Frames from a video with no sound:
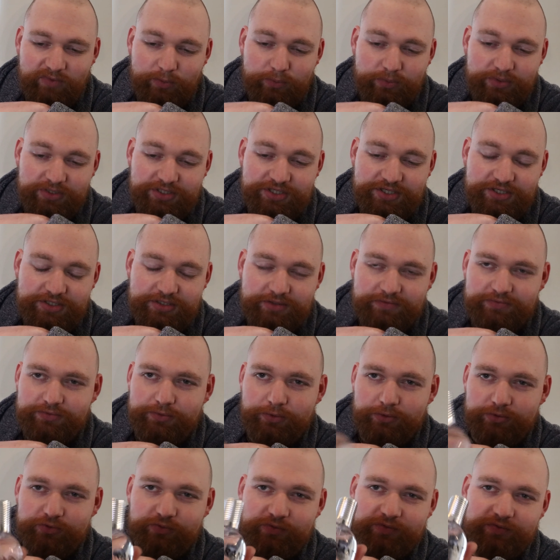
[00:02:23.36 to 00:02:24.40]
which is of
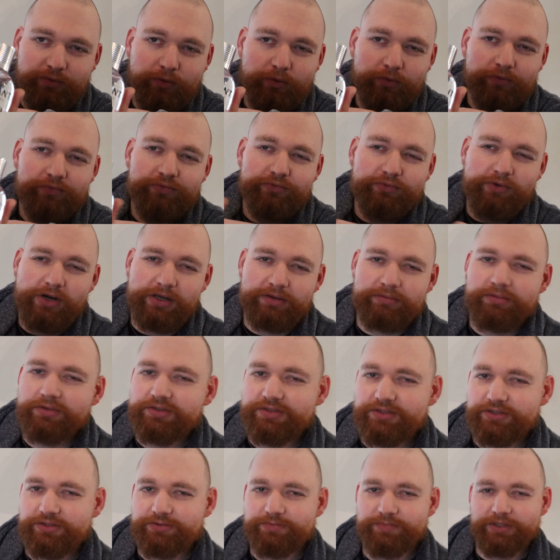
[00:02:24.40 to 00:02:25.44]
course with all
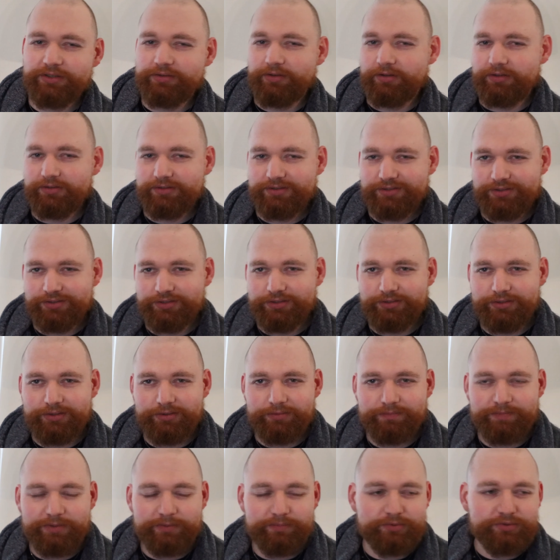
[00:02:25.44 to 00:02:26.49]
fragrances, because
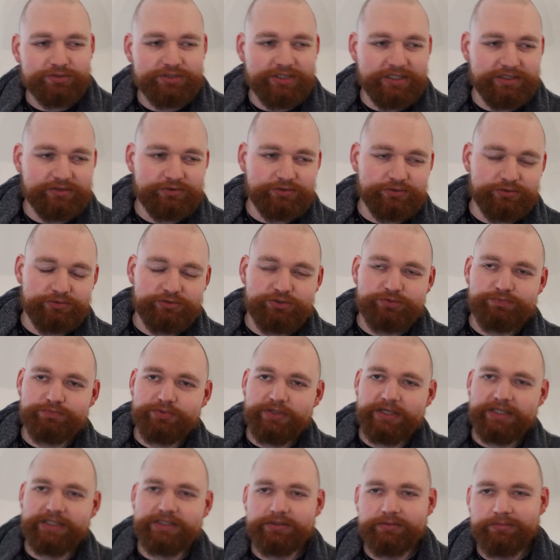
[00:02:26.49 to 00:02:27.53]
people tend to
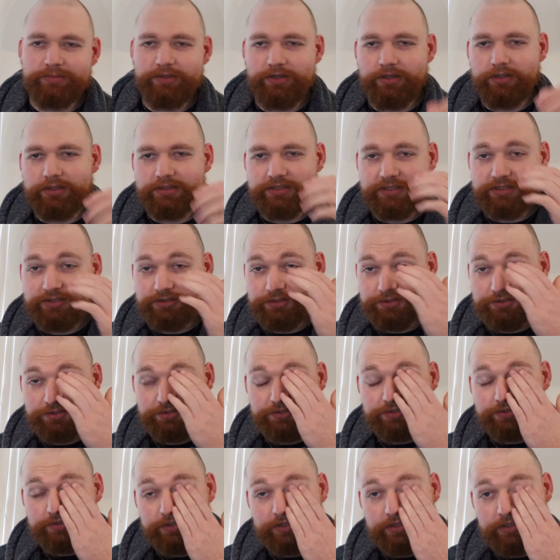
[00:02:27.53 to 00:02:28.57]
spray them on and
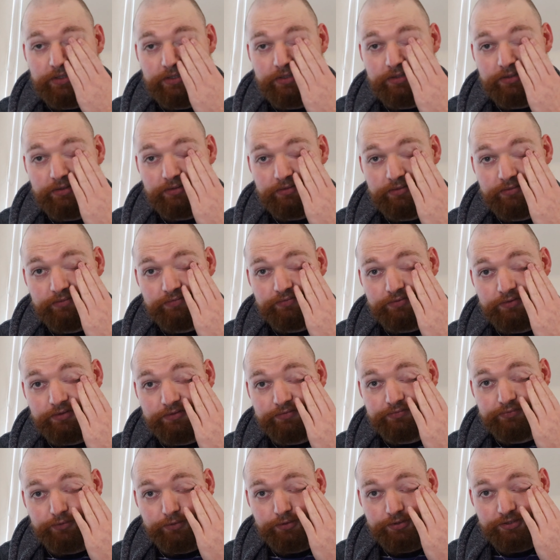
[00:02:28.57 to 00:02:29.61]
just for the
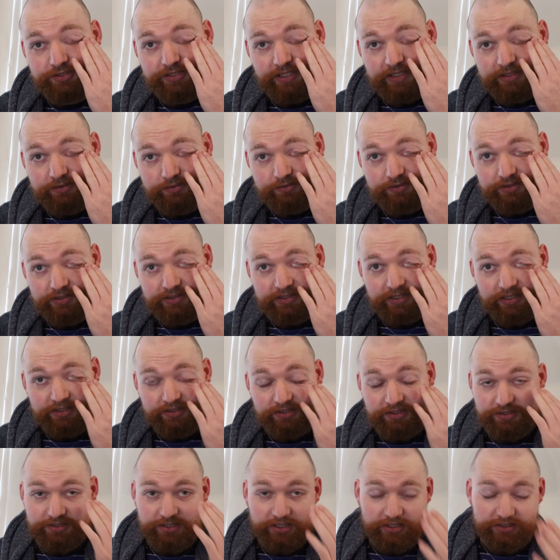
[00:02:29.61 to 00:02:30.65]
first seconds and then
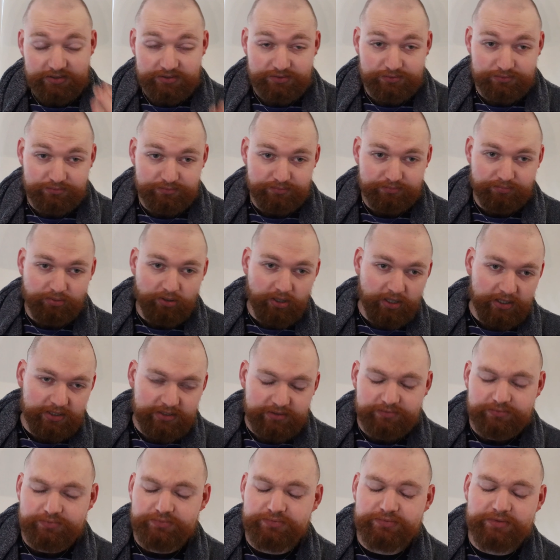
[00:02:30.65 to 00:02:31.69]
decide to buy
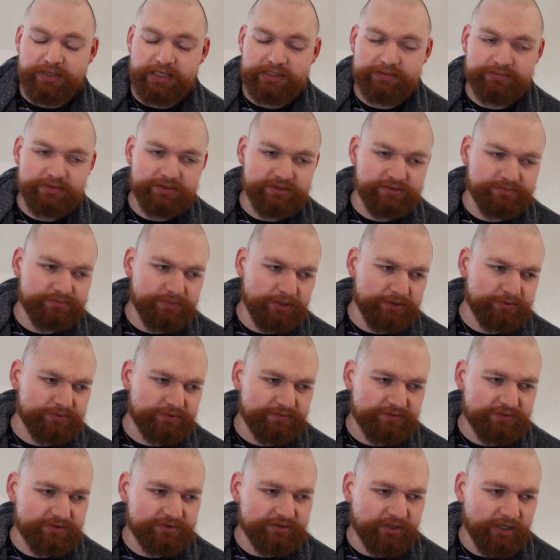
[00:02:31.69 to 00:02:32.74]
a fragrance most
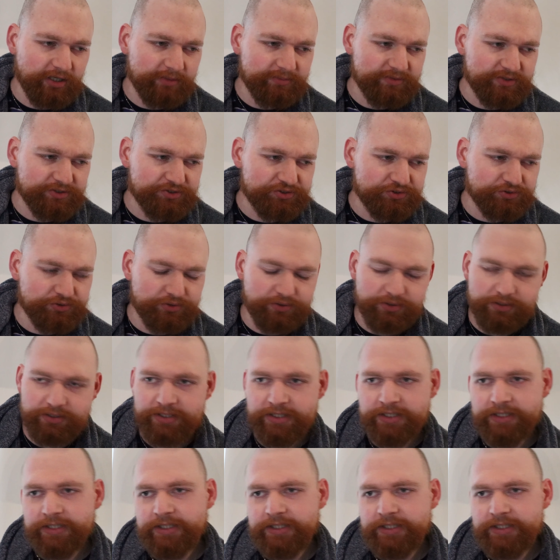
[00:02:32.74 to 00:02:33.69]
of the time in the store.